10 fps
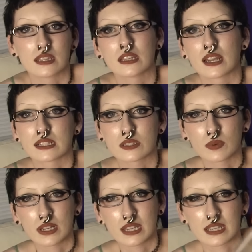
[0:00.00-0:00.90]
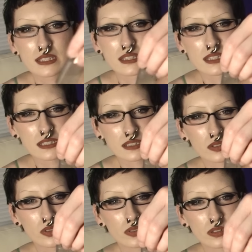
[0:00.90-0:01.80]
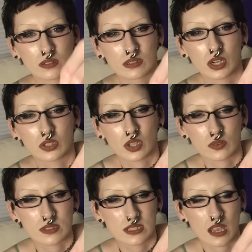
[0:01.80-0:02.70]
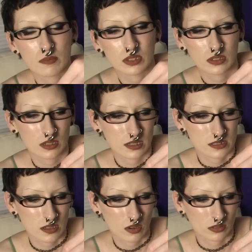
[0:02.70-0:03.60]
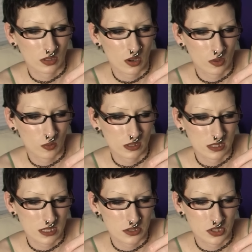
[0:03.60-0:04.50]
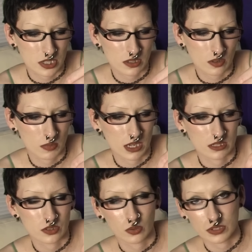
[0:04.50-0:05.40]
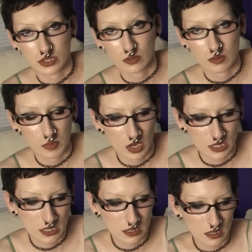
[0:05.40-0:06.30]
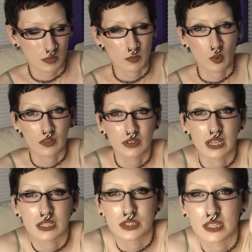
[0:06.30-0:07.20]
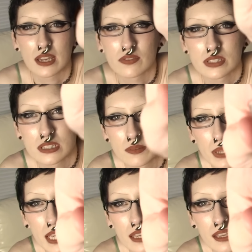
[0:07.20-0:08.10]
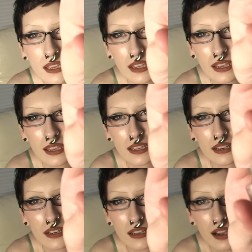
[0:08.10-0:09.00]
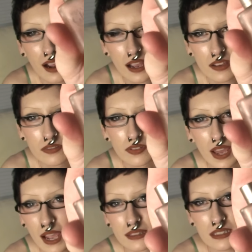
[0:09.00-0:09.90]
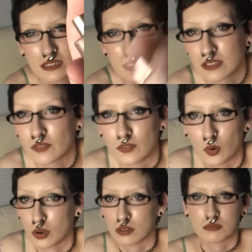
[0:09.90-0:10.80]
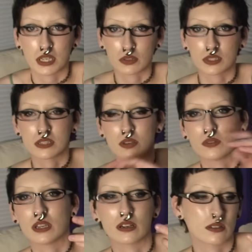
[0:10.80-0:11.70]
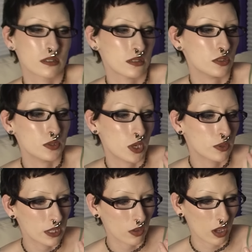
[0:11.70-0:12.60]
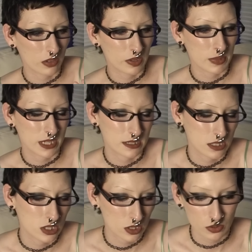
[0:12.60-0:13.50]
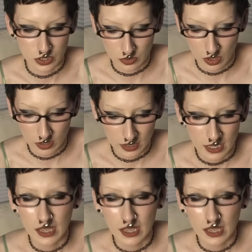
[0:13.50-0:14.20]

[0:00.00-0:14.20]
then the next one is this little cologne sampler. It's called Acqua di Gio by Giorgio Armani. My boyfriend actually gave this to me, and I've had this for nearly 2 years. You don't need a lot of it because it's so strong,